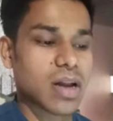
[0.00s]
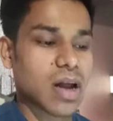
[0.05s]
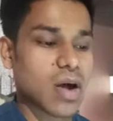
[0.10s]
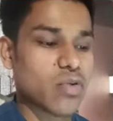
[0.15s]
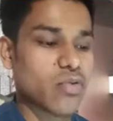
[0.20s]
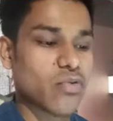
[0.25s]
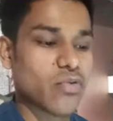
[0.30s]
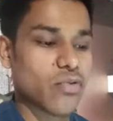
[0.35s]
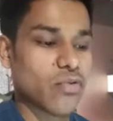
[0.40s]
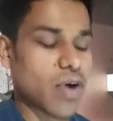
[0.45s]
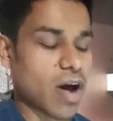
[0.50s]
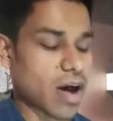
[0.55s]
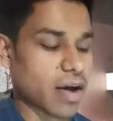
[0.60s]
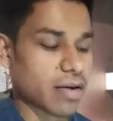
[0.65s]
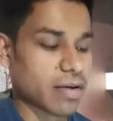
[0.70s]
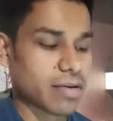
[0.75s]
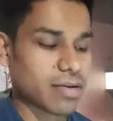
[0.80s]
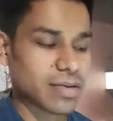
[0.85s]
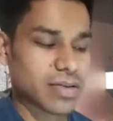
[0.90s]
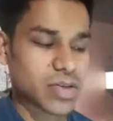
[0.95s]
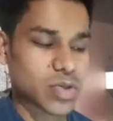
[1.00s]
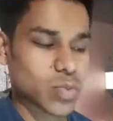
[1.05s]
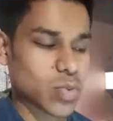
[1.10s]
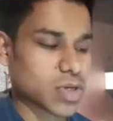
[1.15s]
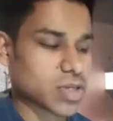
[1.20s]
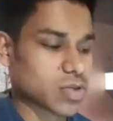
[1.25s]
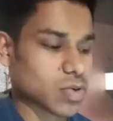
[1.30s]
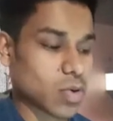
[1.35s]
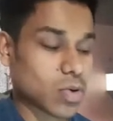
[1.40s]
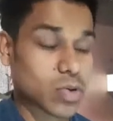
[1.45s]
Crowdfire. This
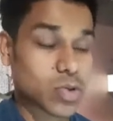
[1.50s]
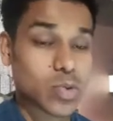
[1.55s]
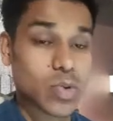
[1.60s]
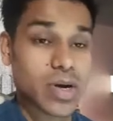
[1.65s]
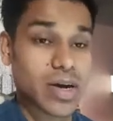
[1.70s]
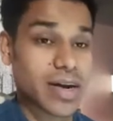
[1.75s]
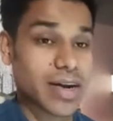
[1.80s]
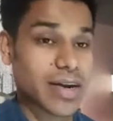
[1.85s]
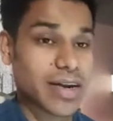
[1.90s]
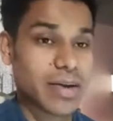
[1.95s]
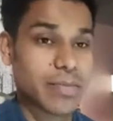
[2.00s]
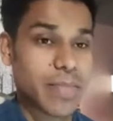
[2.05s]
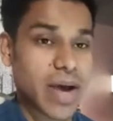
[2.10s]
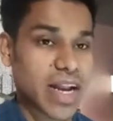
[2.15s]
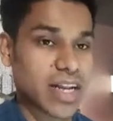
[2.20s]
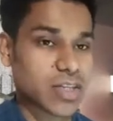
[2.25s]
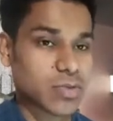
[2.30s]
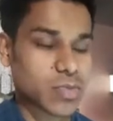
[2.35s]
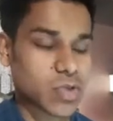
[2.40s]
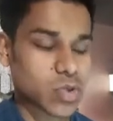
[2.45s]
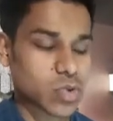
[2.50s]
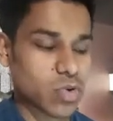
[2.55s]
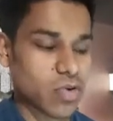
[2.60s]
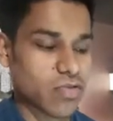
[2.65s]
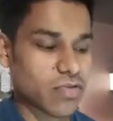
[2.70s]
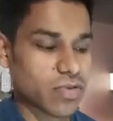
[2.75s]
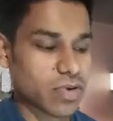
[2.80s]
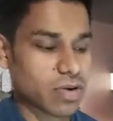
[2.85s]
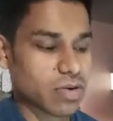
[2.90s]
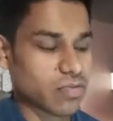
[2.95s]
one is also a content management
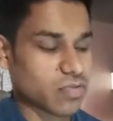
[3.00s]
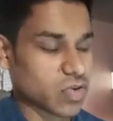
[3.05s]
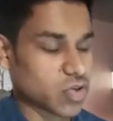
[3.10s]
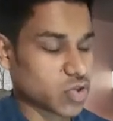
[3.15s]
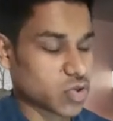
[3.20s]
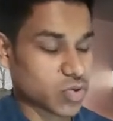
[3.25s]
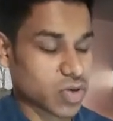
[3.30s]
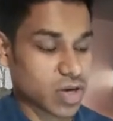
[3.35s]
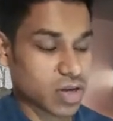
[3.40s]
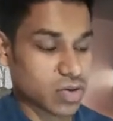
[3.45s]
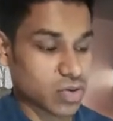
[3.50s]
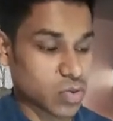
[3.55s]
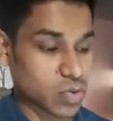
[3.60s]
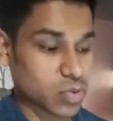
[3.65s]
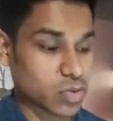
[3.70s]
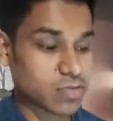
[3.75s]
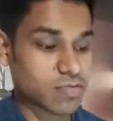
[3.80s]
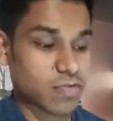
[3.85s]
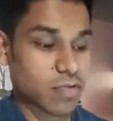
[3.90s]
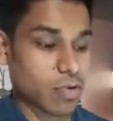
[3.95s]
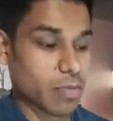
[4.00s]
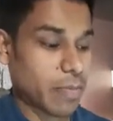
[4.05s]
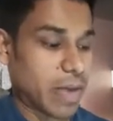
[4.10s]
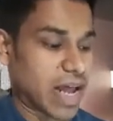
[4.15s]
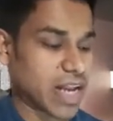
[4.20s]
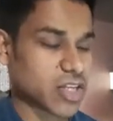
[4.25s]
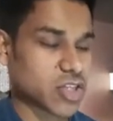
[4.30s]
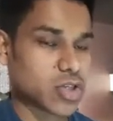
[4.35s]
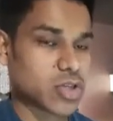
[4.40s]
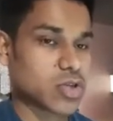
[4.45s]
software which you can use for
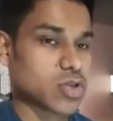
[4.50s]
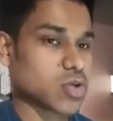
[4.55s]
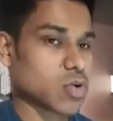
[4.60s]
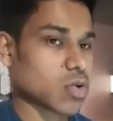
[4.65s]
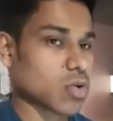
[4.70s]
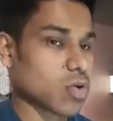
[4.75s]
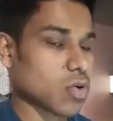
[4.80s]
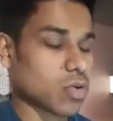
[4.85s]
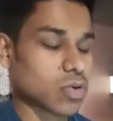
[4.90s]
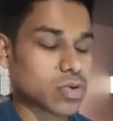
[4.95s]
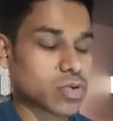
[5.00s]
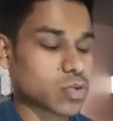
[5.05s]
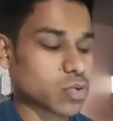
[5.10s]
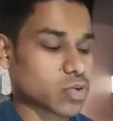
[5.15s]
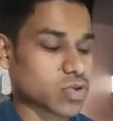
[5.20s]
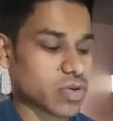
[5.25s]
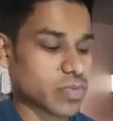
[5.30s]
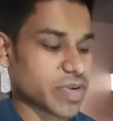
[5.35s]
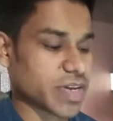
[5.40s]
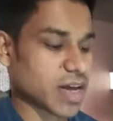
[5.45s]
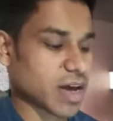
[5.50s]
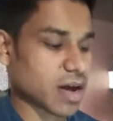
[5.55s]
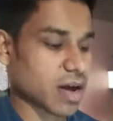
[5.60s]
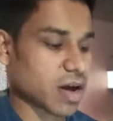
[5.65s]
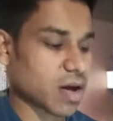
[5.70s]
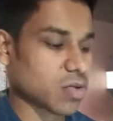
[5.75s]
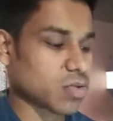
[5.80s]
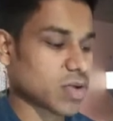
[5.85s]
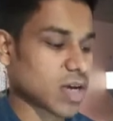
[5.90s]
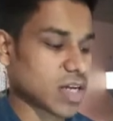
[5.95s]
managing your all social media
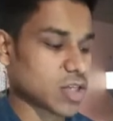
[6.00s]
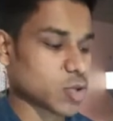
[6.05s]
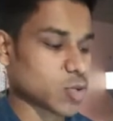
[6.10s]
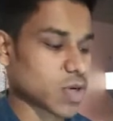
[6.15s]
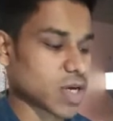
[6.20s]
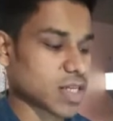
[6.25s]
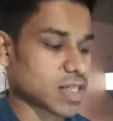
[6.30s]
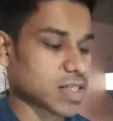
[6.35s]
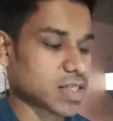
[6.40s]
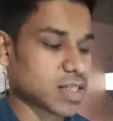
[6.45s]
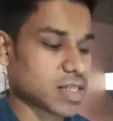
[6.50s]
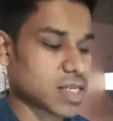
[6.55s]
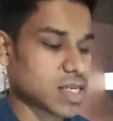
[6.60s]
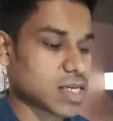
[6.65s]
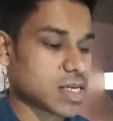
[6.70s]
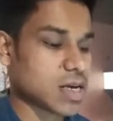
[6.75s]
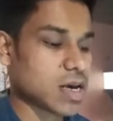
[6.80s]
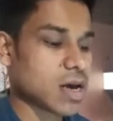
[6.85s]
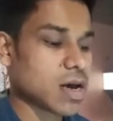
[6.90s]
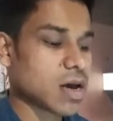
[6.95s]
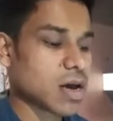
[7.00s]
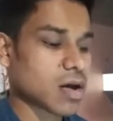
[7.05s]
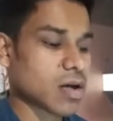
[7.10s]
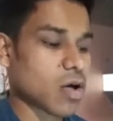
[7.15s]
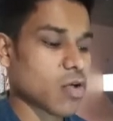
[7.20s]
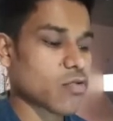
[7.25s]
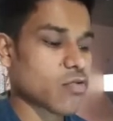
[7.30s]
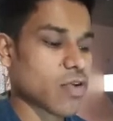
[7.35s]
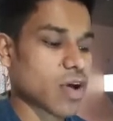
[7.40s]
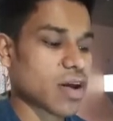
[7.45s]
account. As you can see,
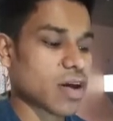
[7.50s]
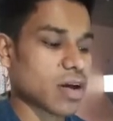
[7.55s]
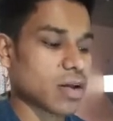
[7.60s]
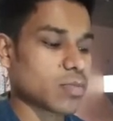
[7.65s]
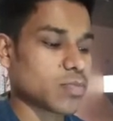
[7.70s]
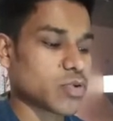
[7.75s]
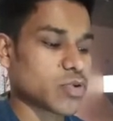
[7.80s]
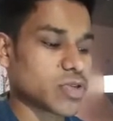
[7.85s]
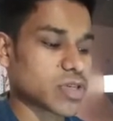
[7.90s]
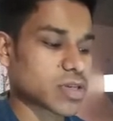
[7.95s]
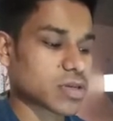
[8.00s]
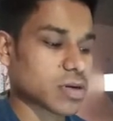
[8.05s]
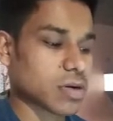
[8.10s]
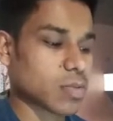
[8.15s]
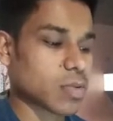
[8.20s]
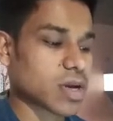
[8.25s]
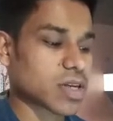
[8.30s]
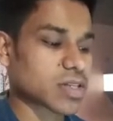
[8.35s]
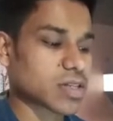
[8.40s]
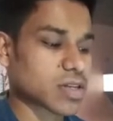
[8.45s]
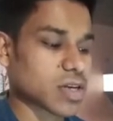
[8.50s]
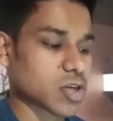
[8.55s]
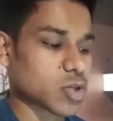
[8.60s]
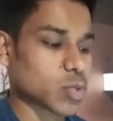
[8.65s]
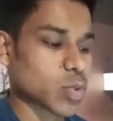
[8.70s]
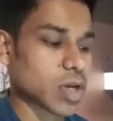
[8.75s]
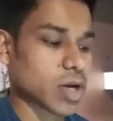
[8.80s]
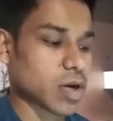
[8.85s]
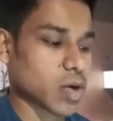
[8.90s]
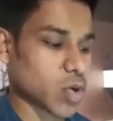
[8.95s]
Crowdfire help you discover and
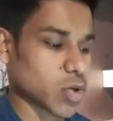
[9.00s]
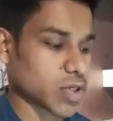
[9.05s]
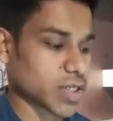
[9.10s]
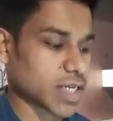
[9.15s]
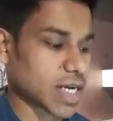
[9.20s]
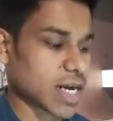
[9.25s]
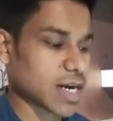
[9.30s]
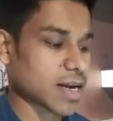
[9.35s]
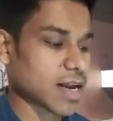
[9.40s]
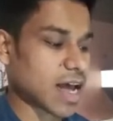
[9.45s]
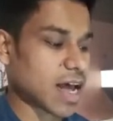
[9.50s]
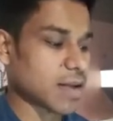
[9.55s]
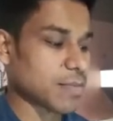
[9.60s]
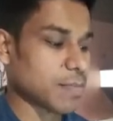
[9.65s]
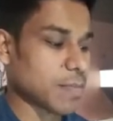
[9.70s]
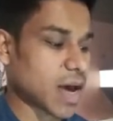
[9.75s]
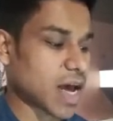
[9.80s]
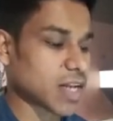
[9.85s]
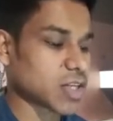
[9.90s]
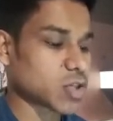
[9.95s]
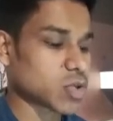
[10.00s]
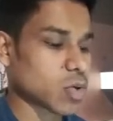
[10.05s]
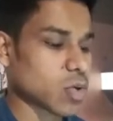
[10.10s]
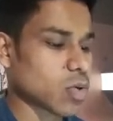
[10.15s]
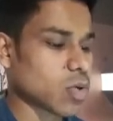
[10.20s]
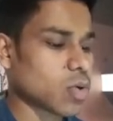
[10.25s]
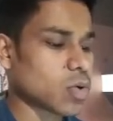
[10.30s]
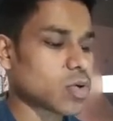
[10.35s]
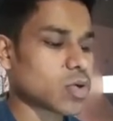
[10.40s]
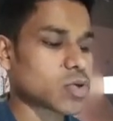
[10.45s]
schedule content and manage
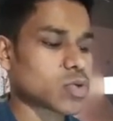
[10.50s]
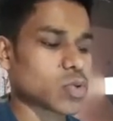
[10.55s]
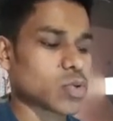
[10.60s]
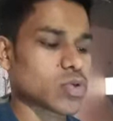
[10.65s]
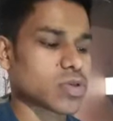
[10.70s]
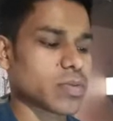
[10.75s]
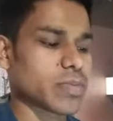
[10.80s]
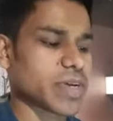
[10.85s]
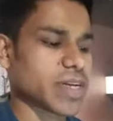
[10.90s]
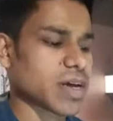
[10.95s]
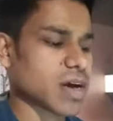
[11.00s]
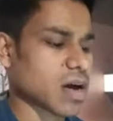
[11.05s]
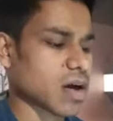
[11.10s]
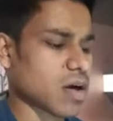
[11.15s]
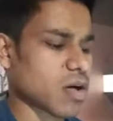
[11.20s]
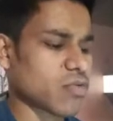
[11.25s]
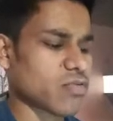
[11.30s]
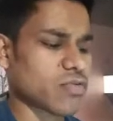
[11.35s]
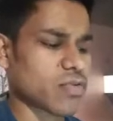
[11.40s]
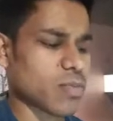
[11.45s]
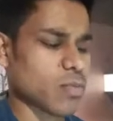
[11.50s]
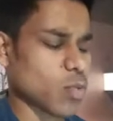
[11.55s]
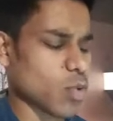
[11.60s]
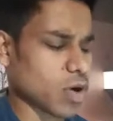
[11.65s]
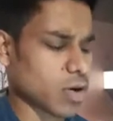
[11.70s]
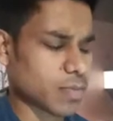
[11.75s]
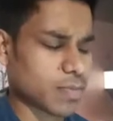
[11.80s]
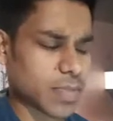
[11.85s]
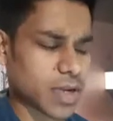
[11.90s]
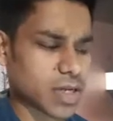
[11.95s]
all your social media account from
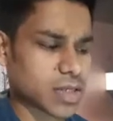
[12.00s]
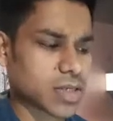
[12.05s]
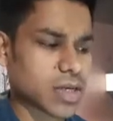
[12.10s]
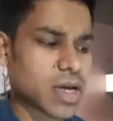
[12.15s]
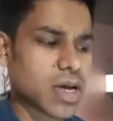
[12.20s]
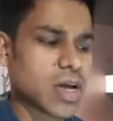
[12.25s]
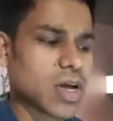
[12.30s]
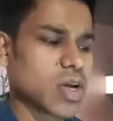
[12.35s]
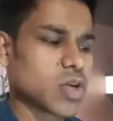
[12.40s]
one place.